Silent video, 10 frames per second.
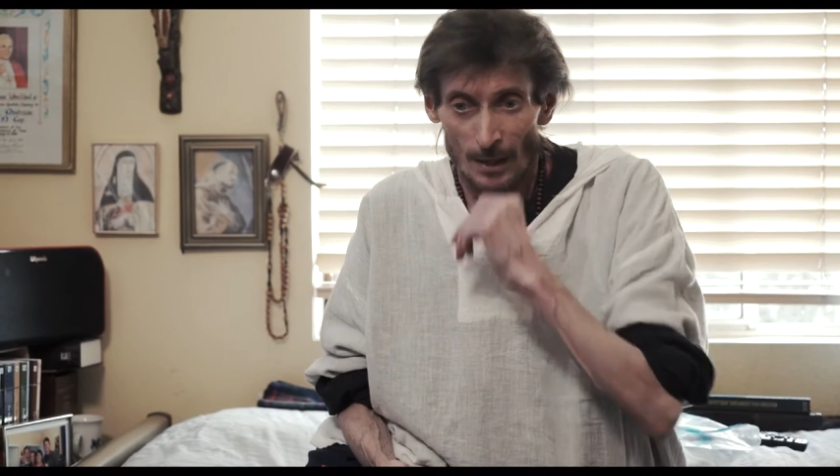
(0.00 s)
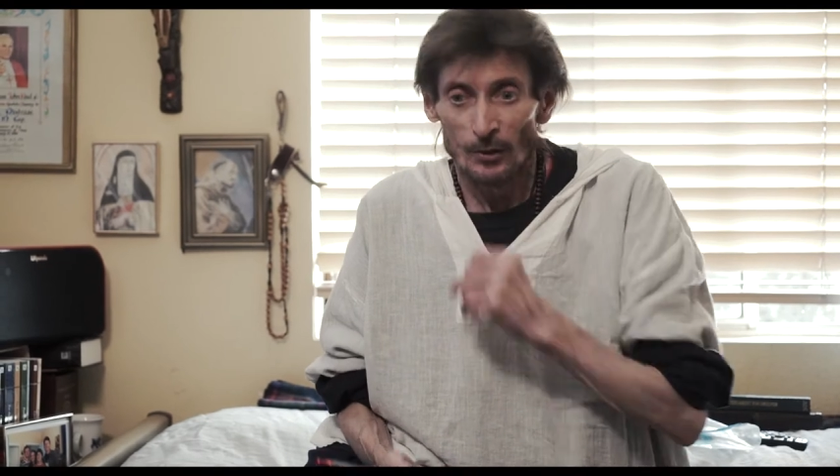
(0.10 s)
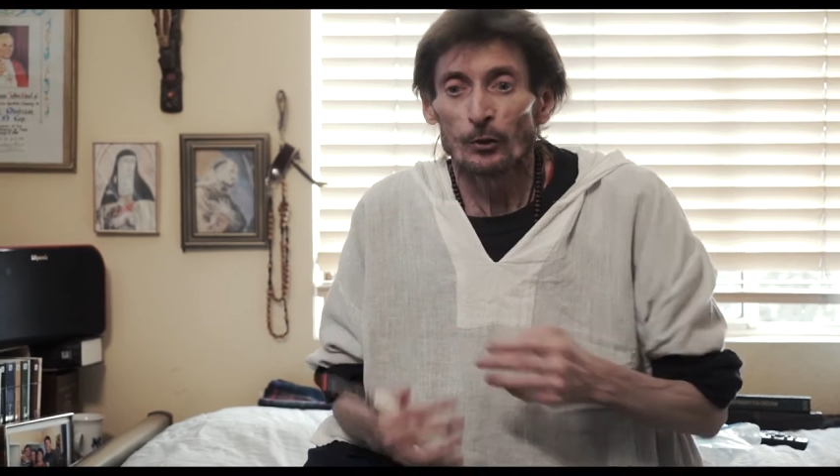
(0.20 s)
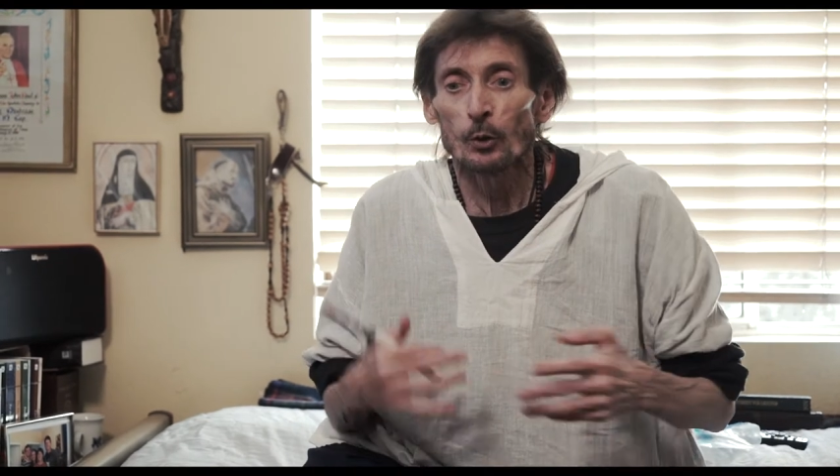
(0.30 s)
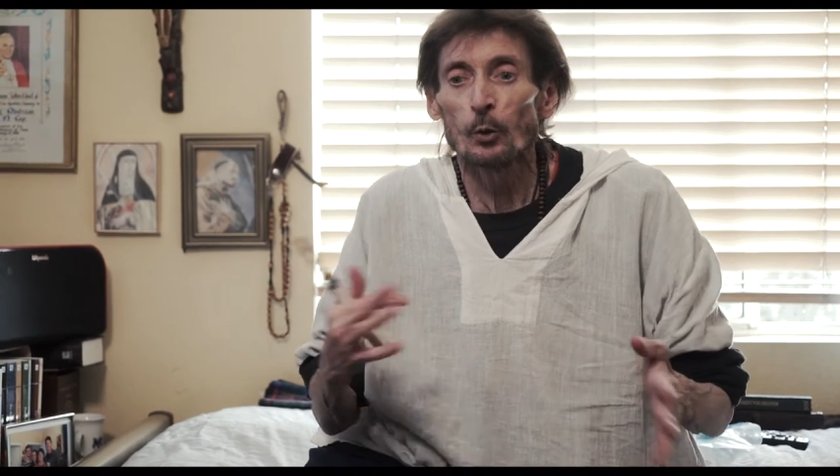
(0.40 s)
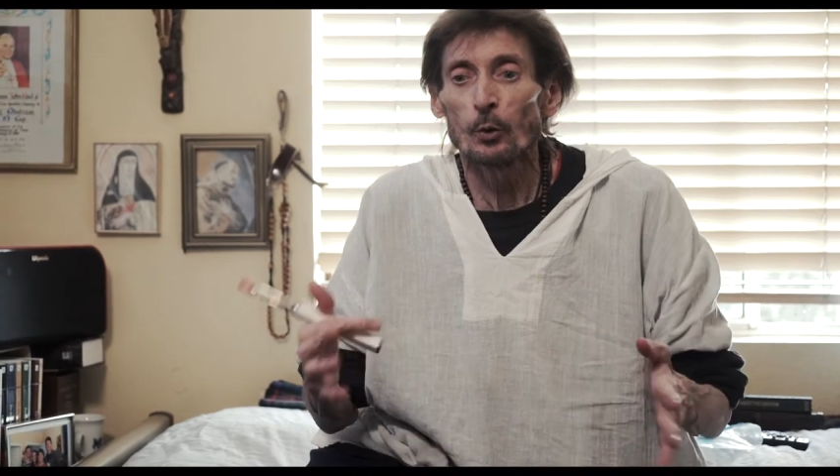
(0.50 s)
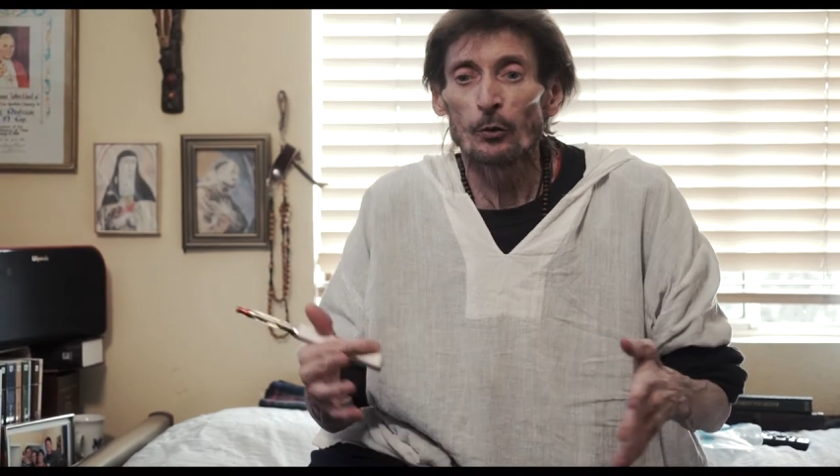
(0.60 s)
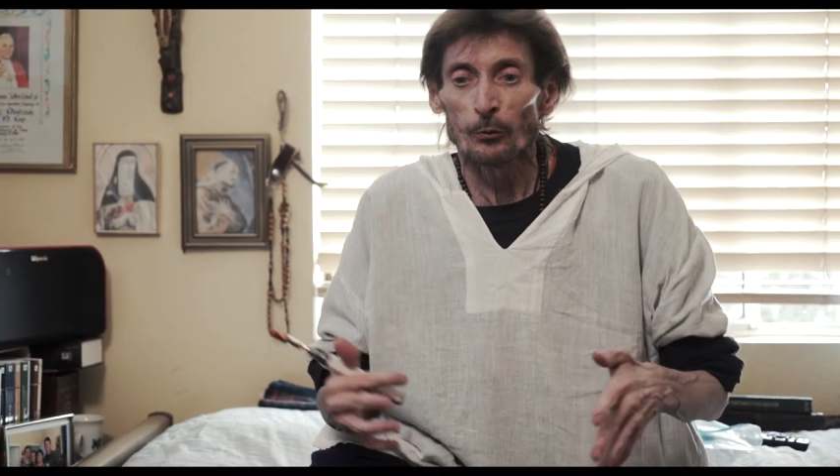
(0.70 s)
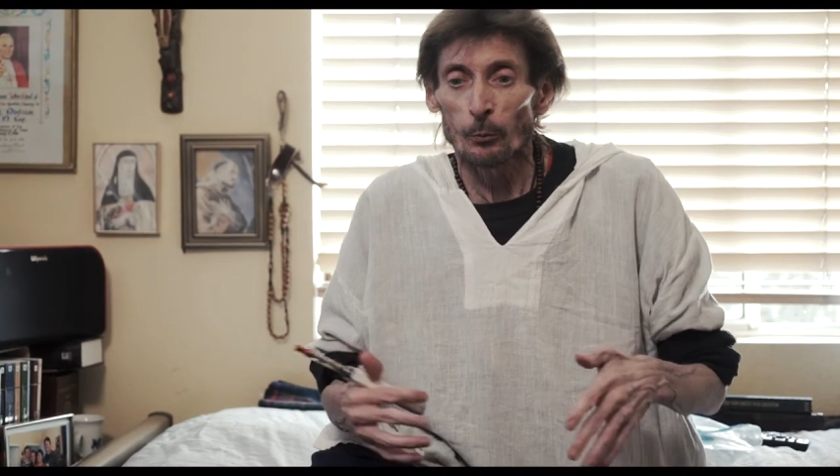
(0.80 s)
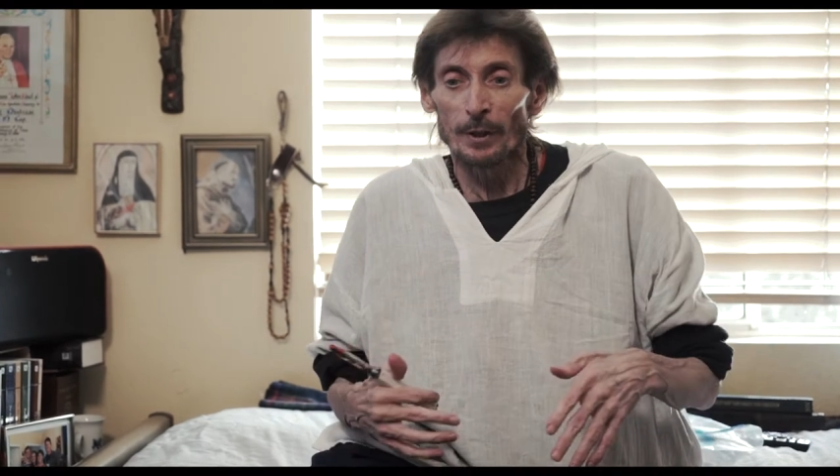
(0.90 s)

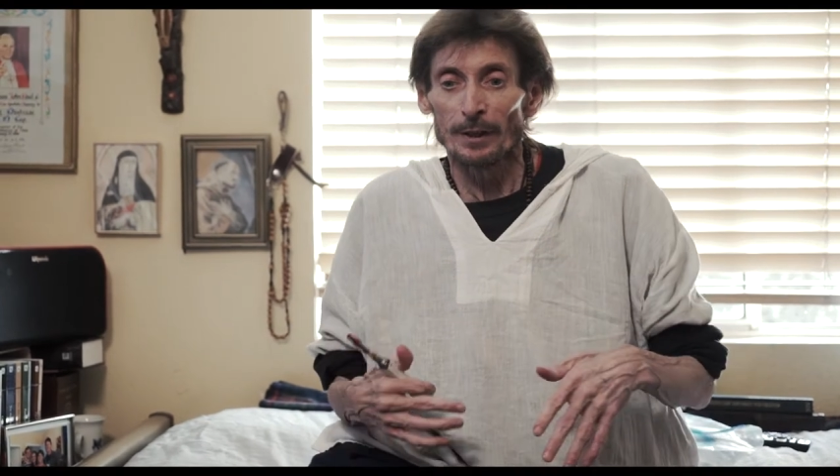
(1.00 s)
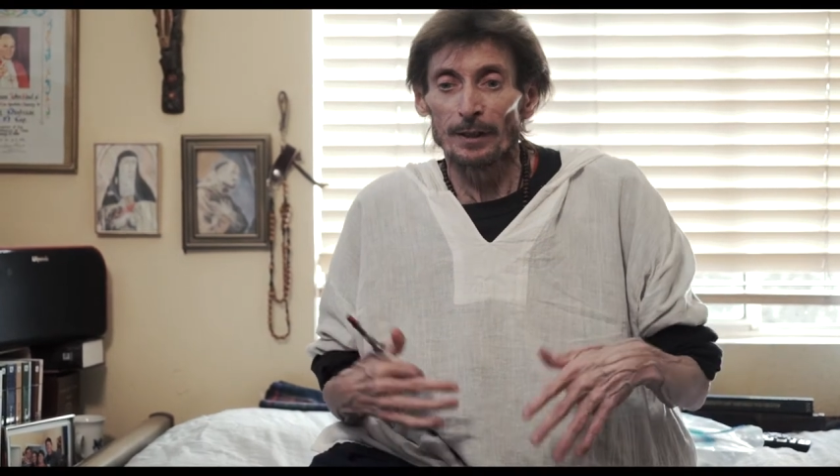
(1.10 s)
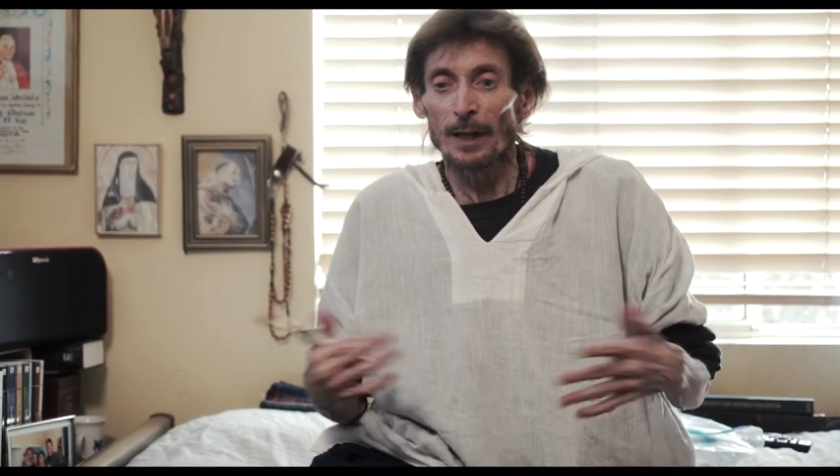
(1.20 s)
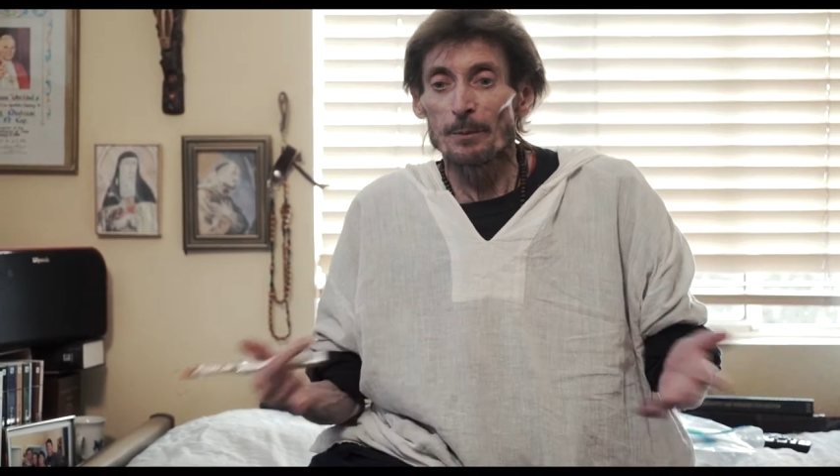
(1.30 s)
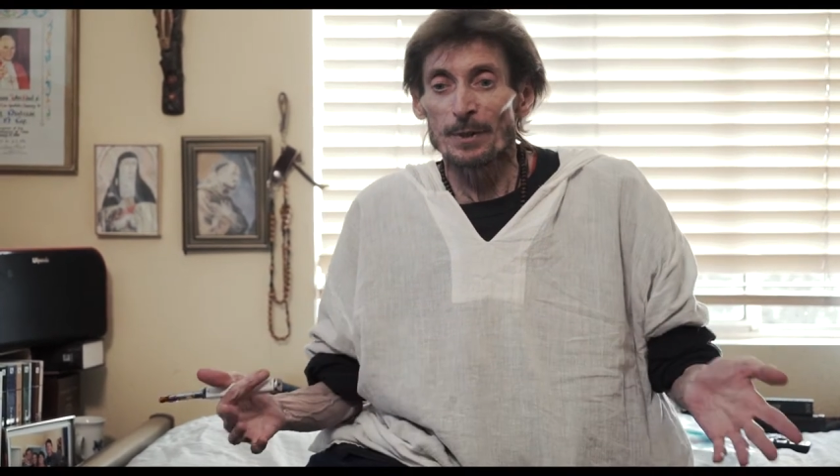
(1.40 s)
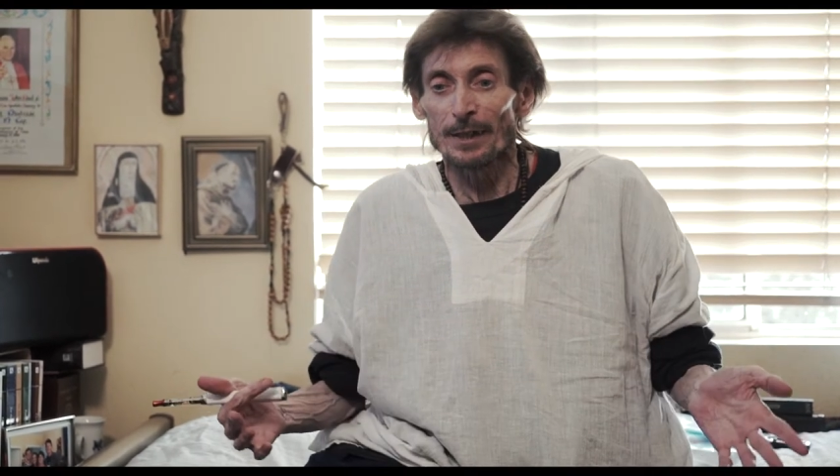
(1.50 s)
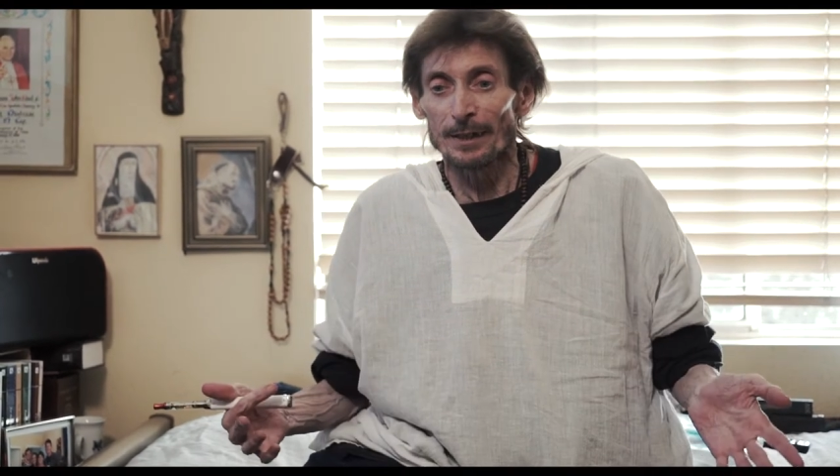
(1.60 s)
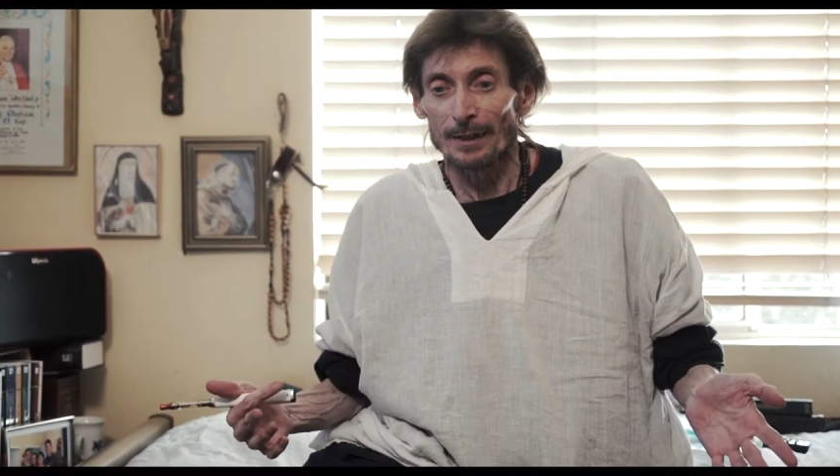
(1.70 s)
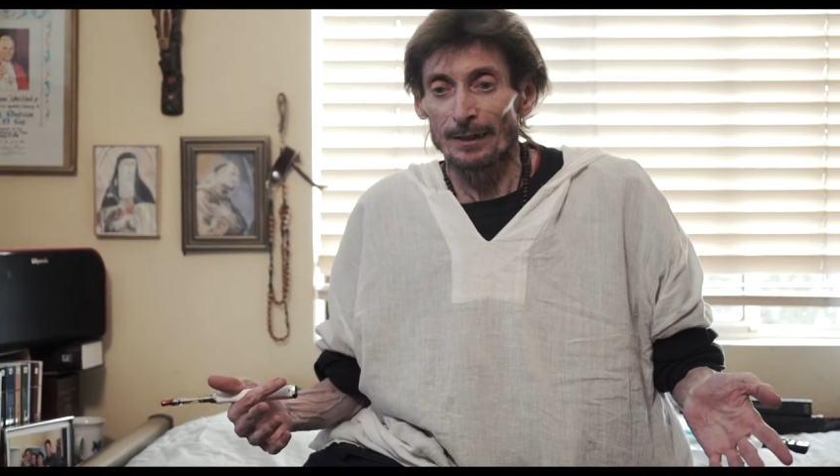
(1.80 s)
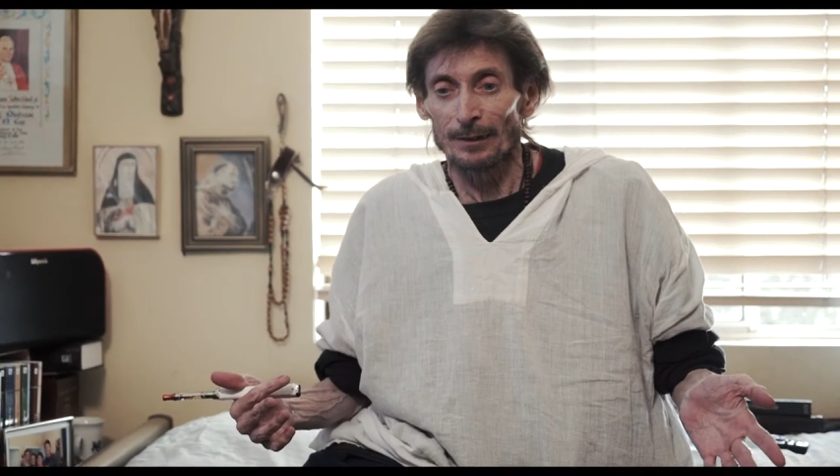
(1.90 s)
schools would let
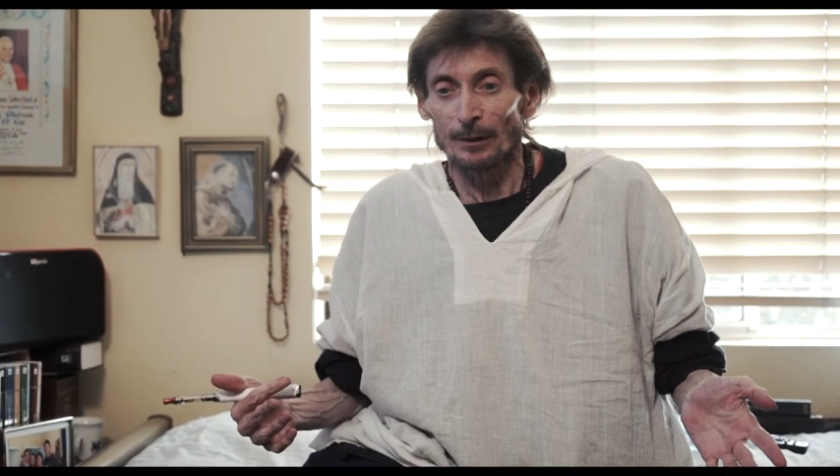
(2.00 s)
me